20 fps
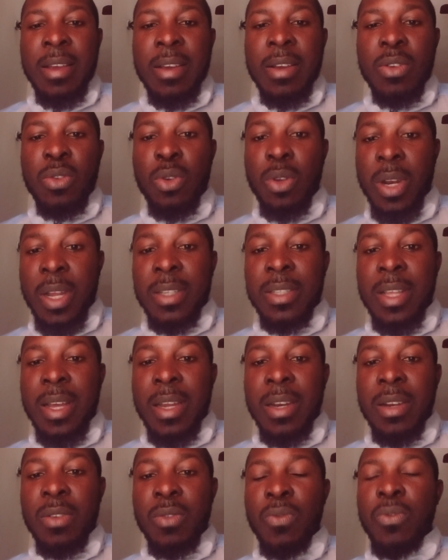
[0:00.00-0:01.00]
You
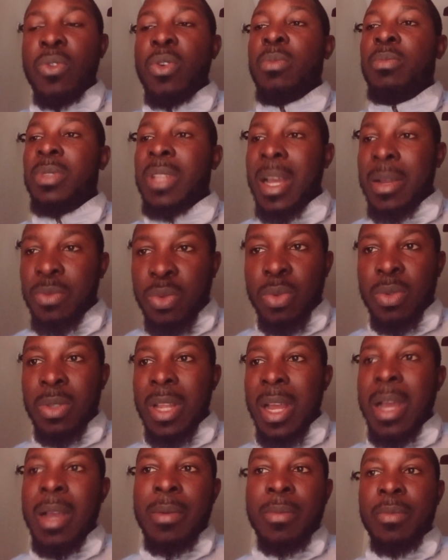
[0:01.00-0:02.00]
understand? From time to
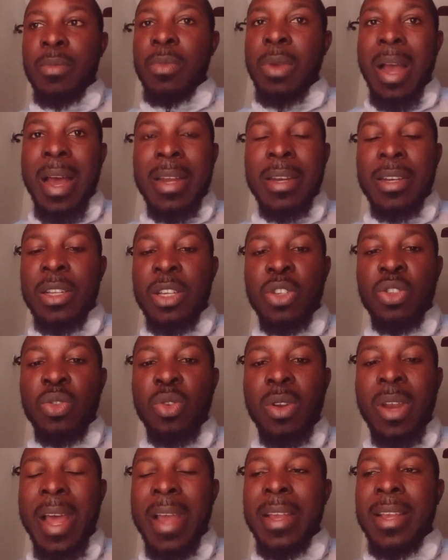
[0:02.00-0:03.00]
time, and it's
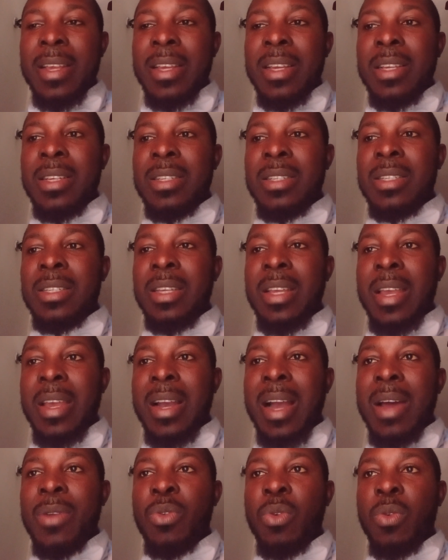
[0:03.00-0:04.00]
not like it's a
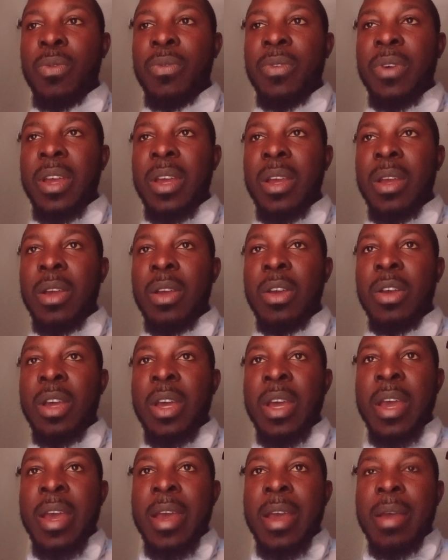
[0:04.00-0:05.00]
kind of
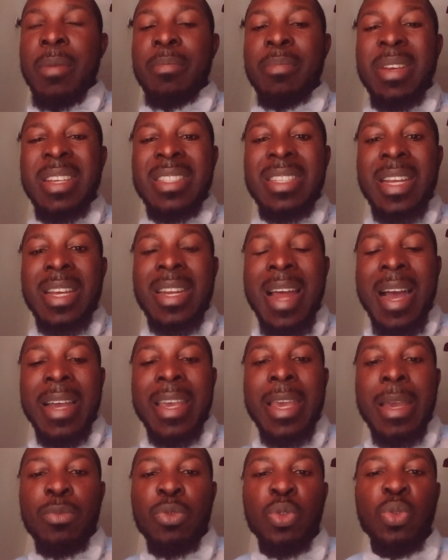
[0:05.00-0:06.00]
business that
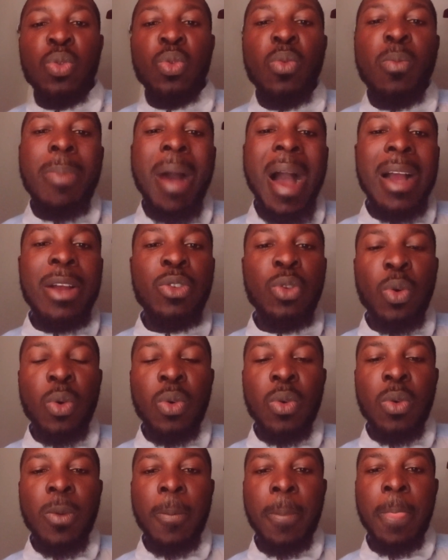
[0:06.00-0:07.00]
came through back door.
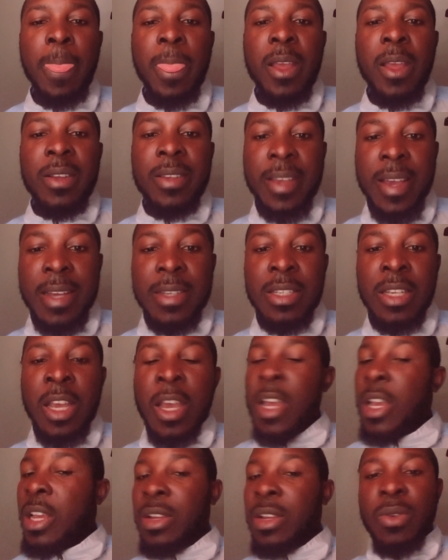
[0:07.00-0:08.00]
Yes,
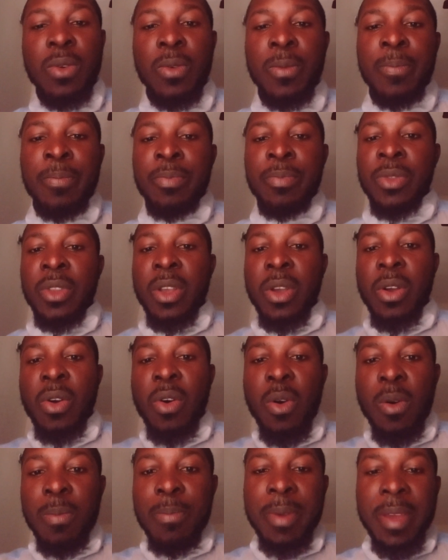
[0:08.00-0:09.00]

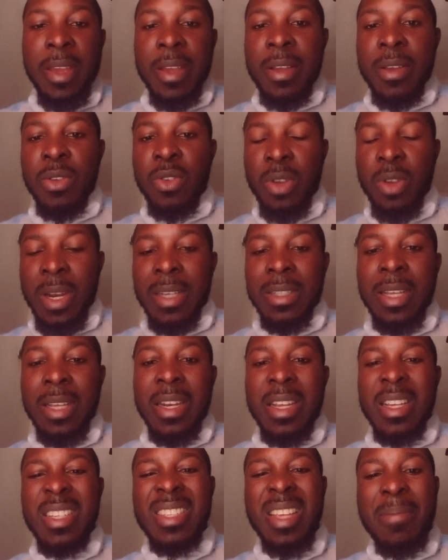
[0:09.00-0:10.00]
Opay, you understand,
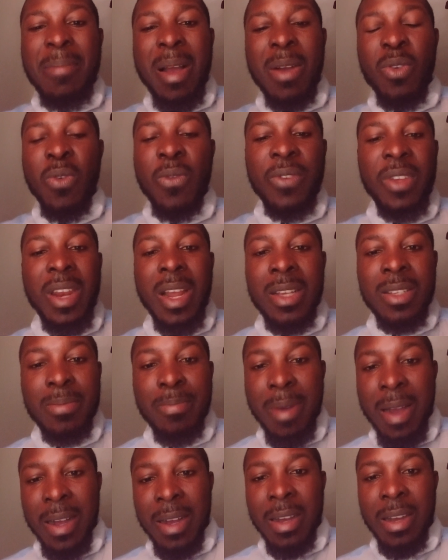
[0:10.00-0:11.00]
is a microfinance
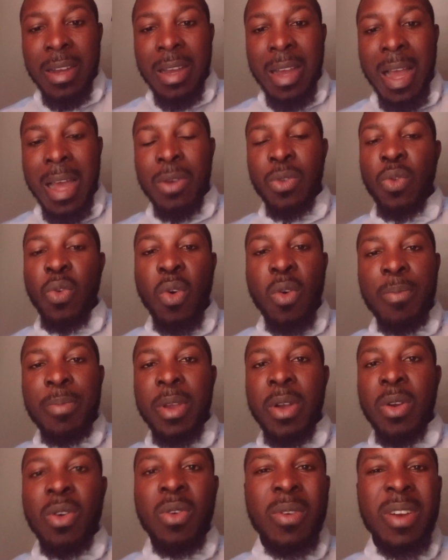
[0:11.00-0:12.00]
bank, and
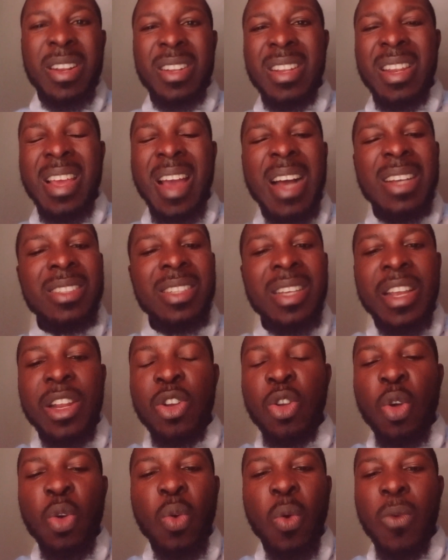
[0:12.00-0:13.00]
Opay currently has a
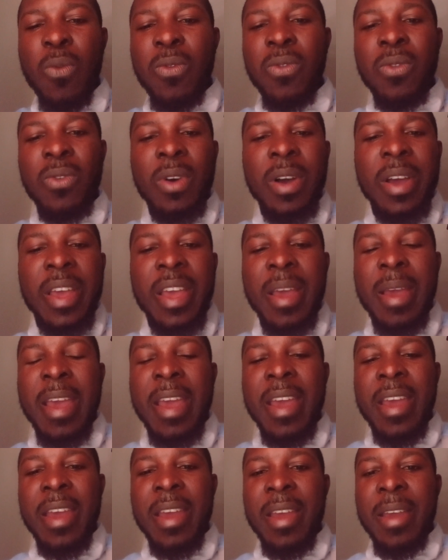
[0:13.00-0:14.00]
lot
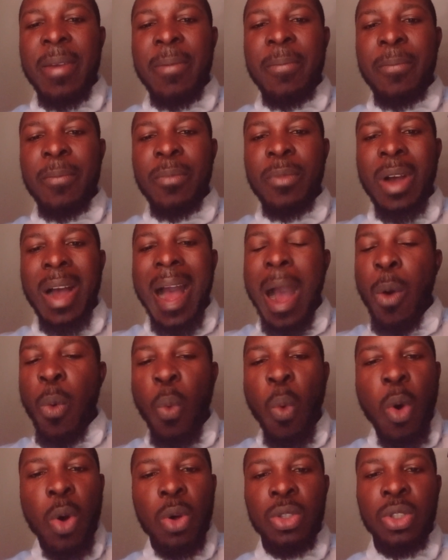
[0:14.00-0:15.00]
of
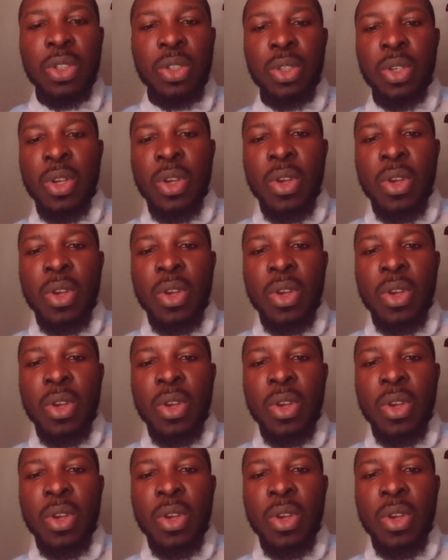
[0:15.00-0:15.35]
awards